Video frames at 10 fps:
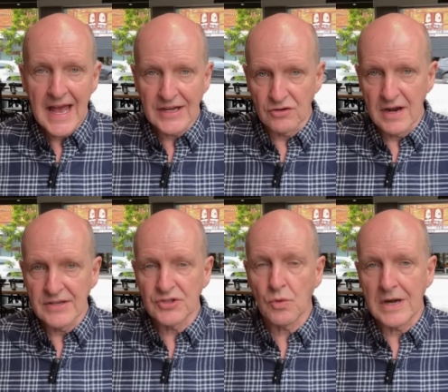at
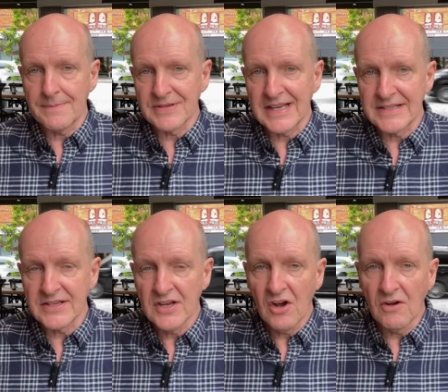around 20%
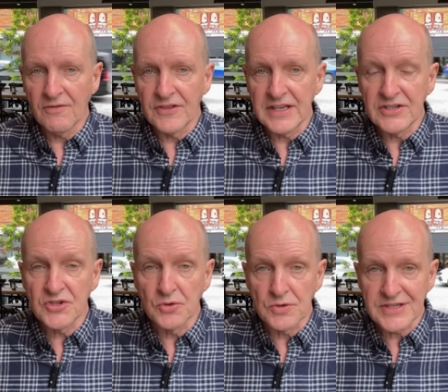of the
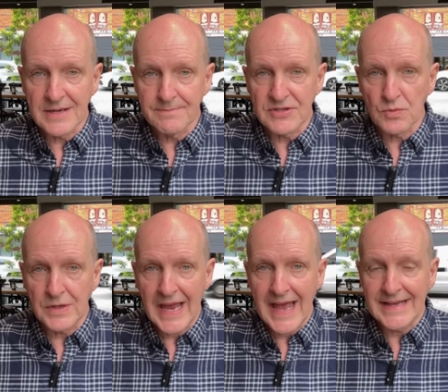tourist numbers
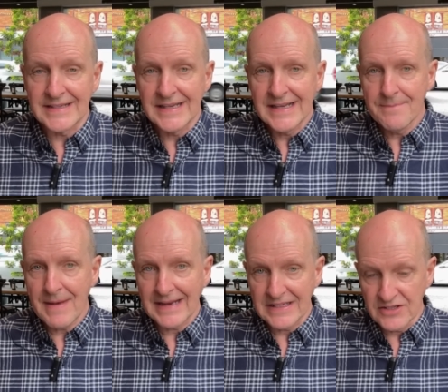we had
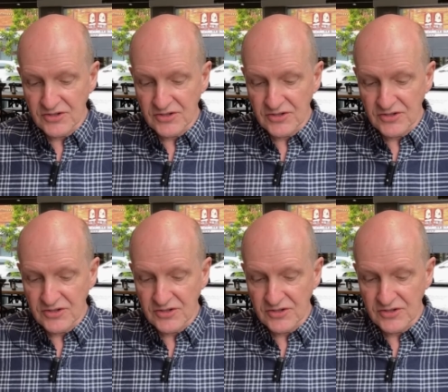back in